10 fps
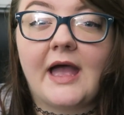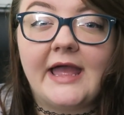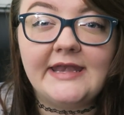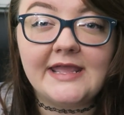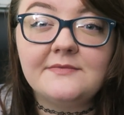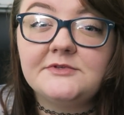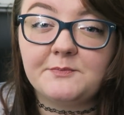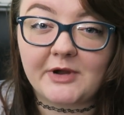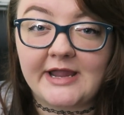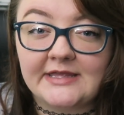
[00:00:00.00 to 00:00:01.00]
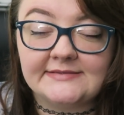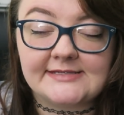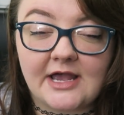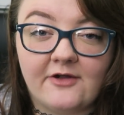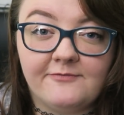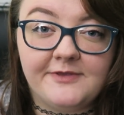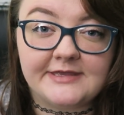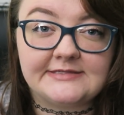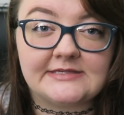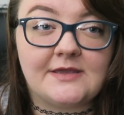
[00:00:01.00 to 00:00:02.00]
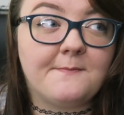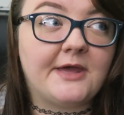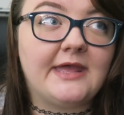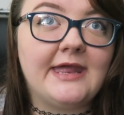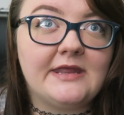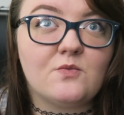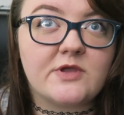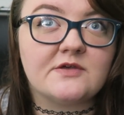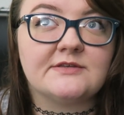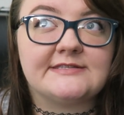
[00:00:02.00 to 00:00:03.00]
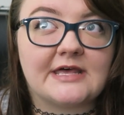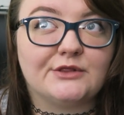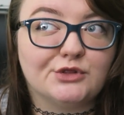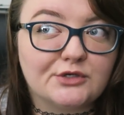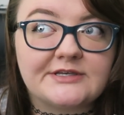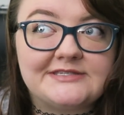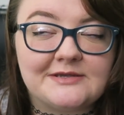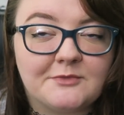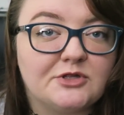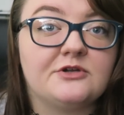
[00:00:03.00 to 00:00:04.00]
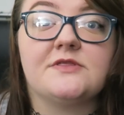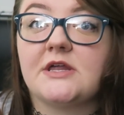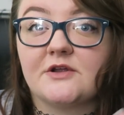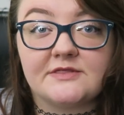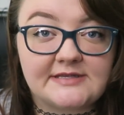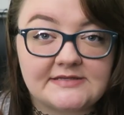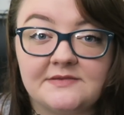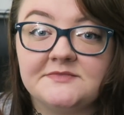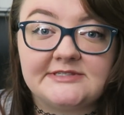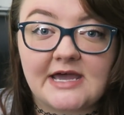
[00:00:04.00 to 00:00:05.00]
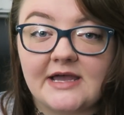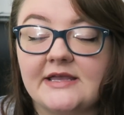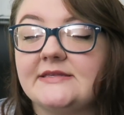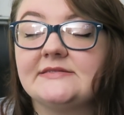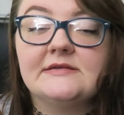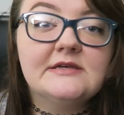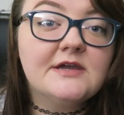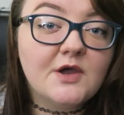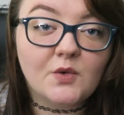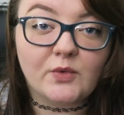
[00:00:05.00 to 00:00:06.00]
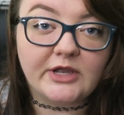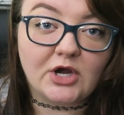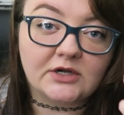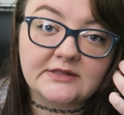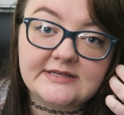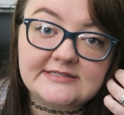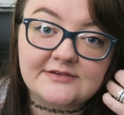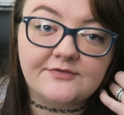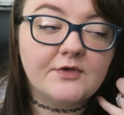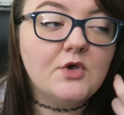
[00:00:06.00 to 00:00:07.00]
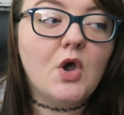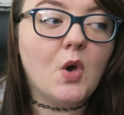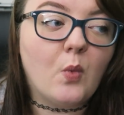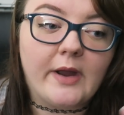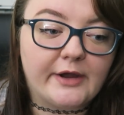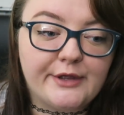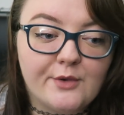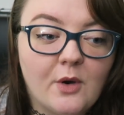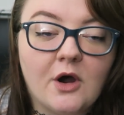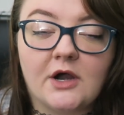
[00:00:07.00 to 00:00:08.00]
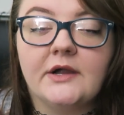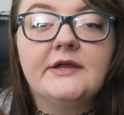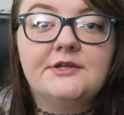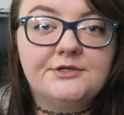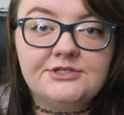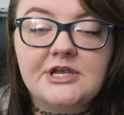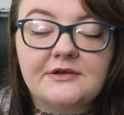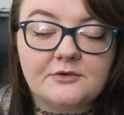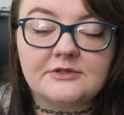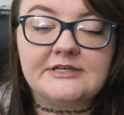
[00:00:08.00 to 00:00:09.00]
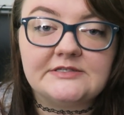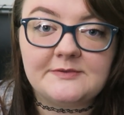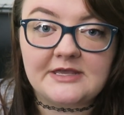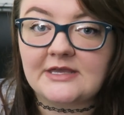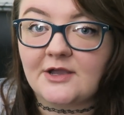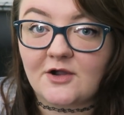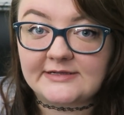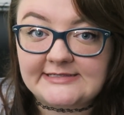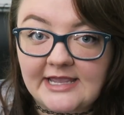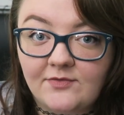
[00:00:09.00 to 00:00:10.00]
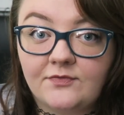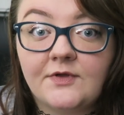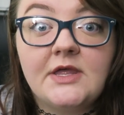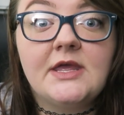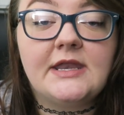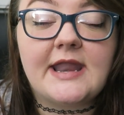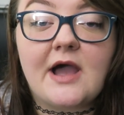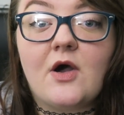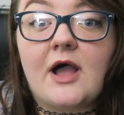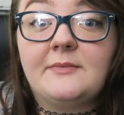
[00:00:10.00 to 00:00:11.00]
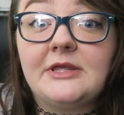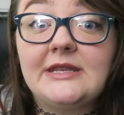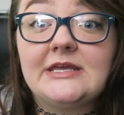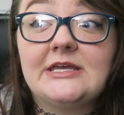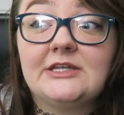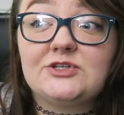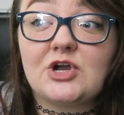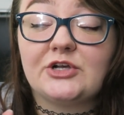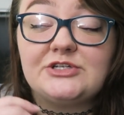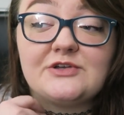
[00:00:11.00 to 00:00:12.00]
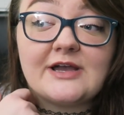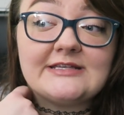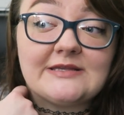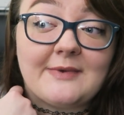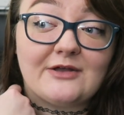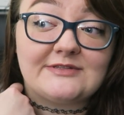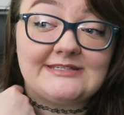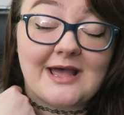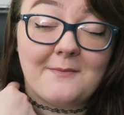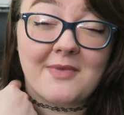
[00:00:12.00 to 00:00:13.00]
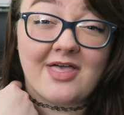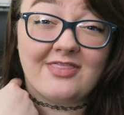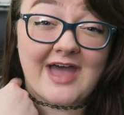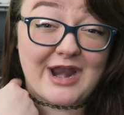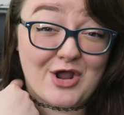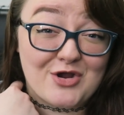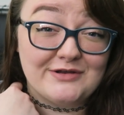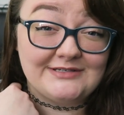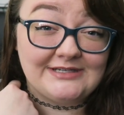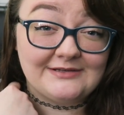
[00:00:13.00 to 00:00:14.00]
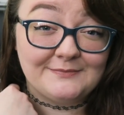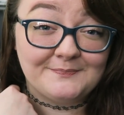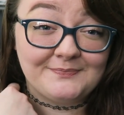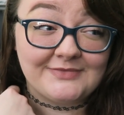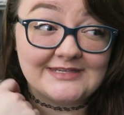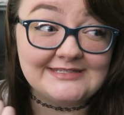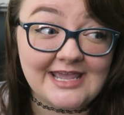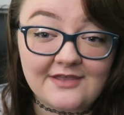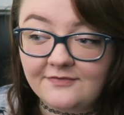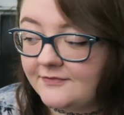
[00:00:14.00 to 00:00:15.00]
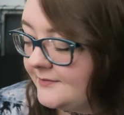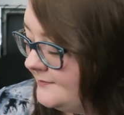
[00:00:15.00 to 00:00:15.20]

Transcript: I named brands obviously, but any wheels that look similar, that are the same size, regardless of where you are, generally speaking, are safe. Now, I'm gonna talk to you guys about some that aren't safe.